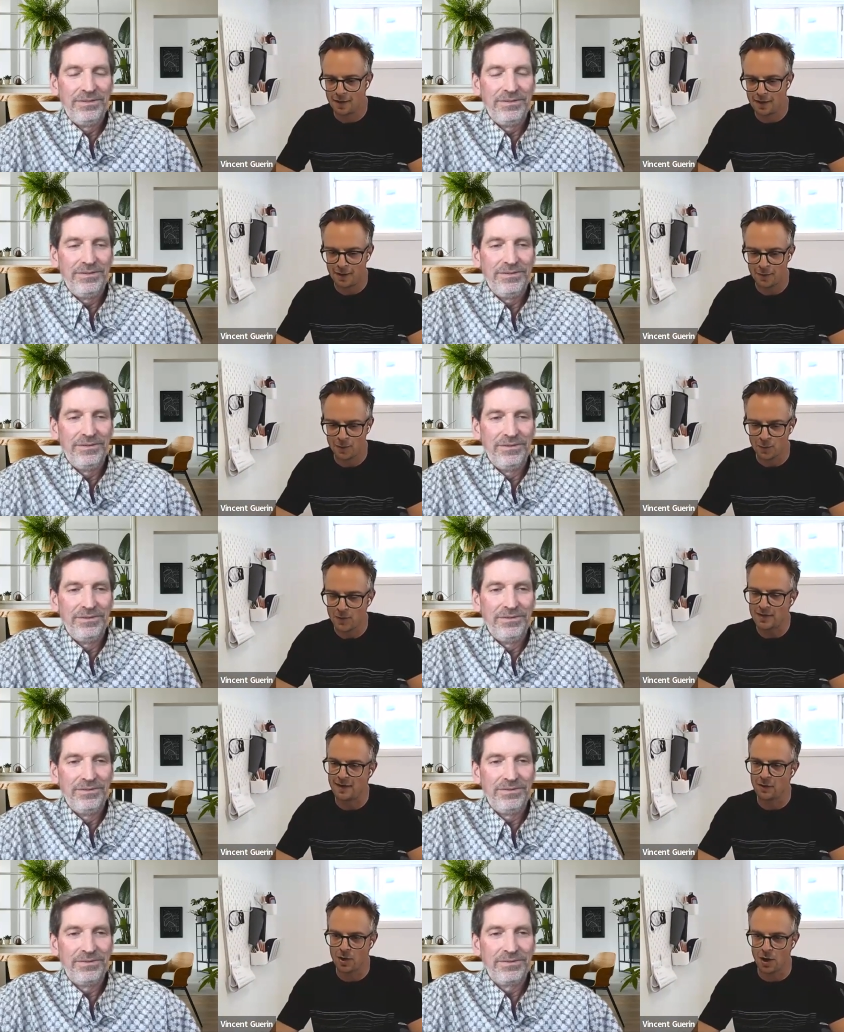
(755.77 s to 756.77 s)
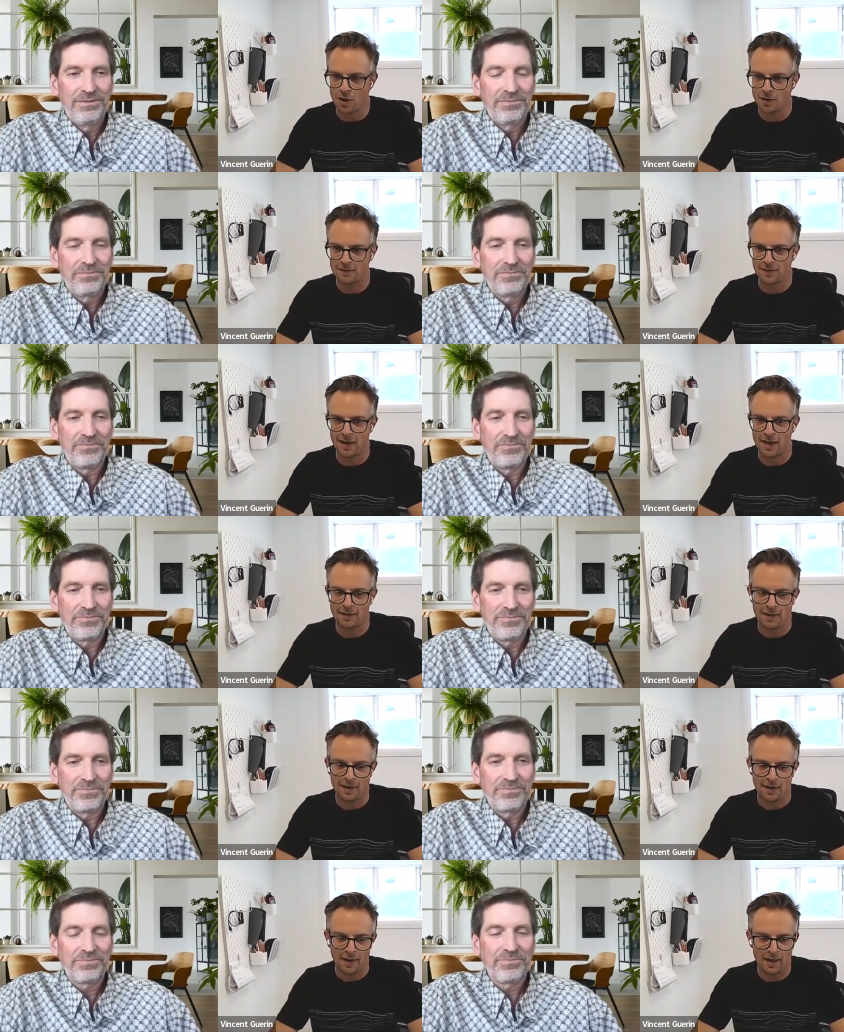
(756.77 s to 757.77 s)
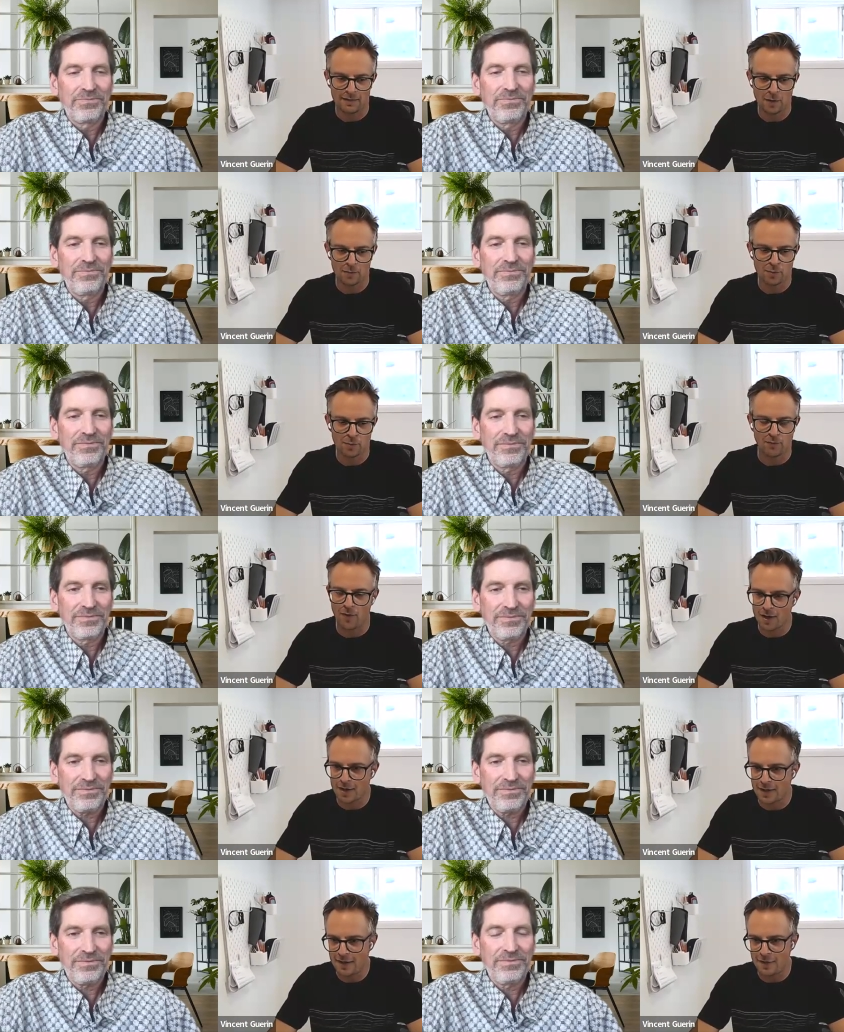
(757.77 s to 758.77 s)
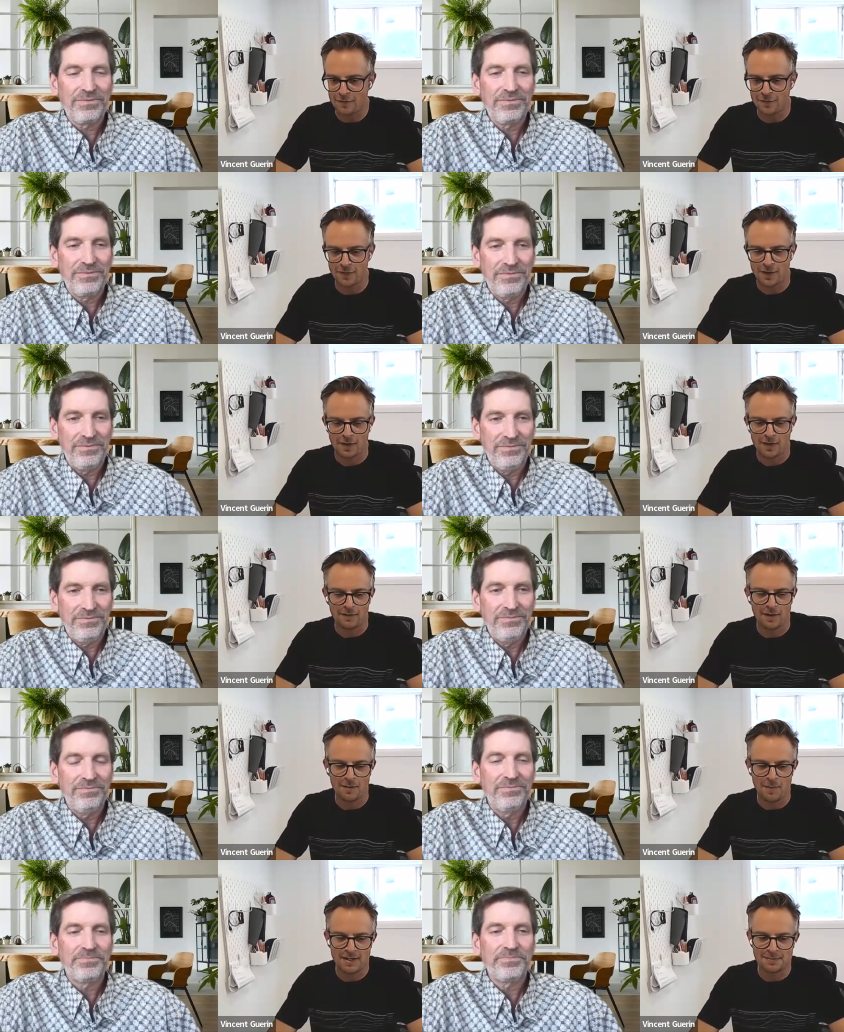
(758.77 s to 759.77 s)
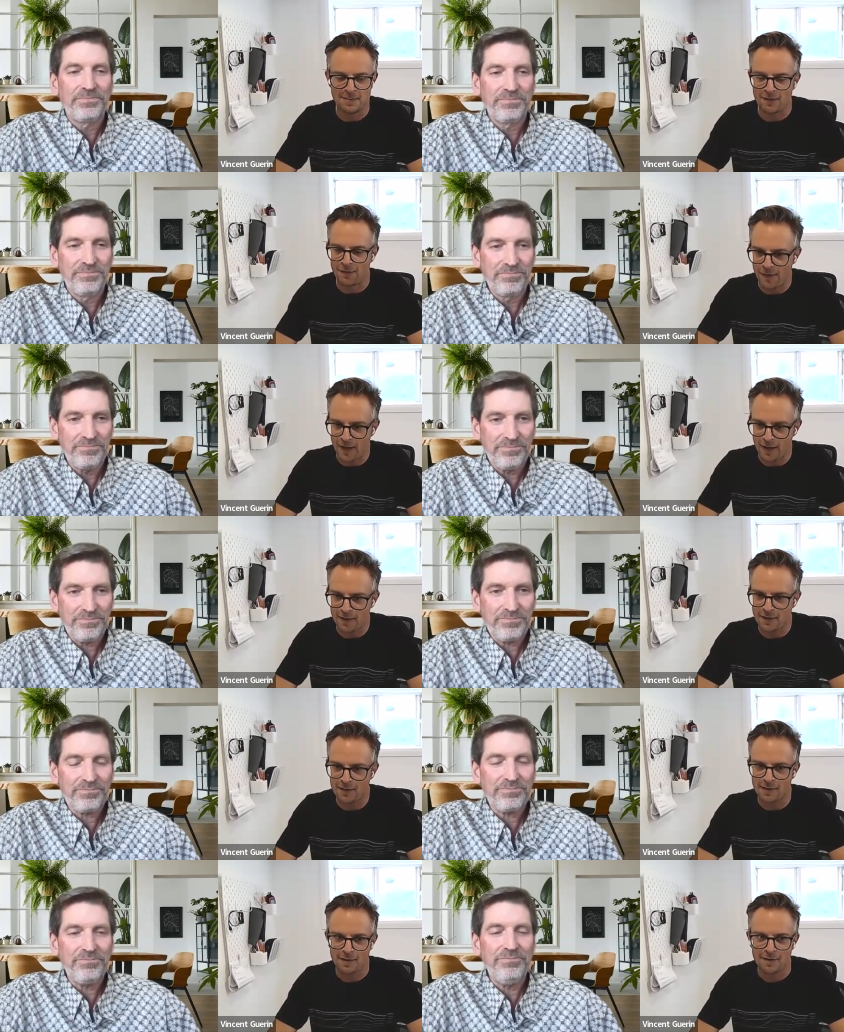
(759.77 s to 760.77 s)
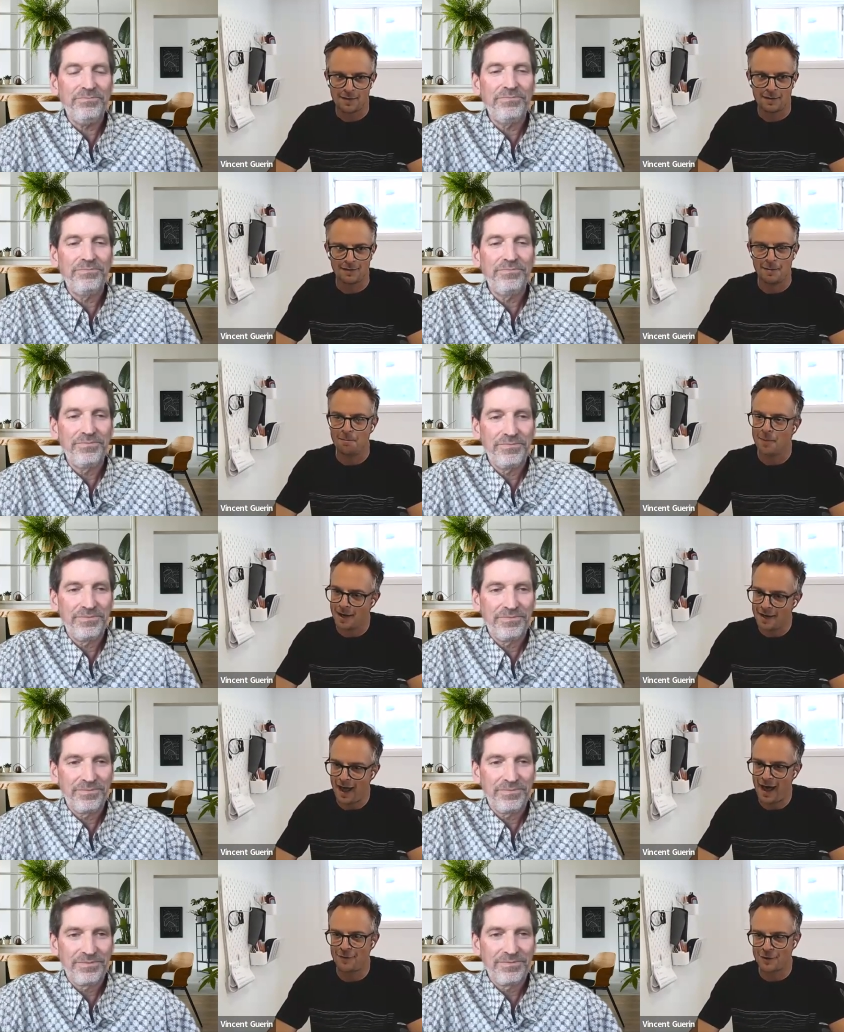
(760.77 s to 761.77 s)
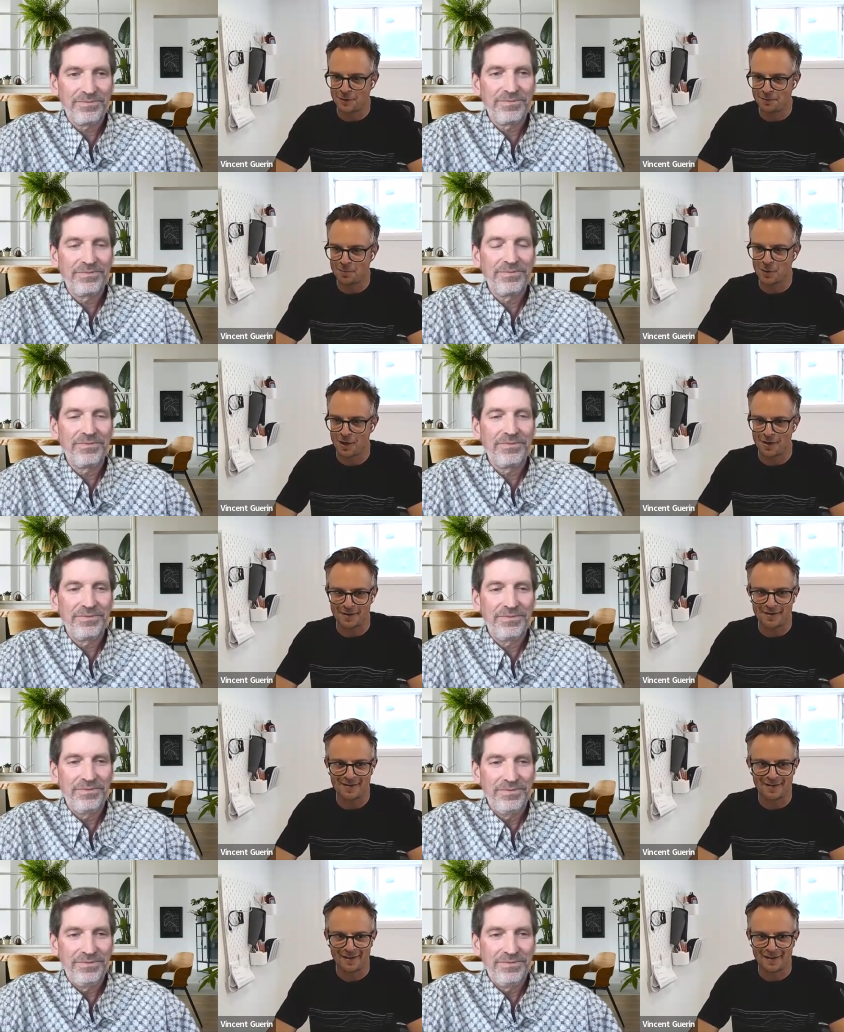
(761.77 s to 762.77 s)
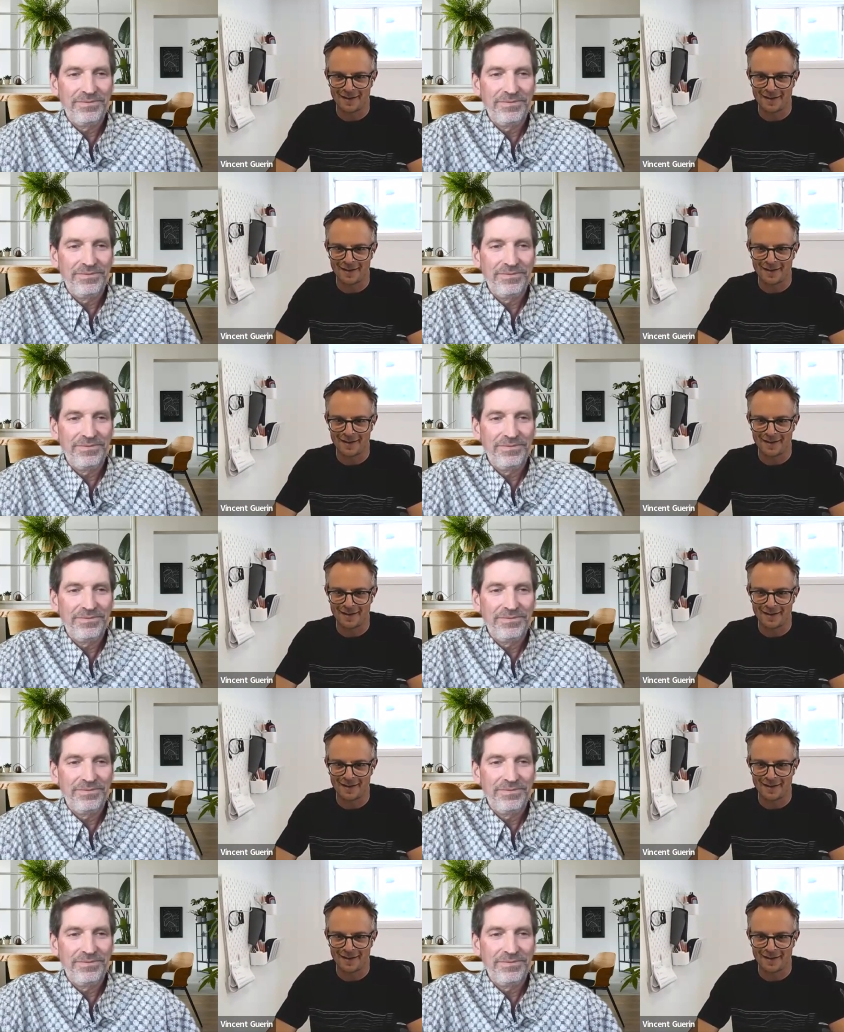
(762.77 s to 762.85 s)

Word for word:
Speaker 1: uh, read their content and they're provocative they makes me think they might have a good product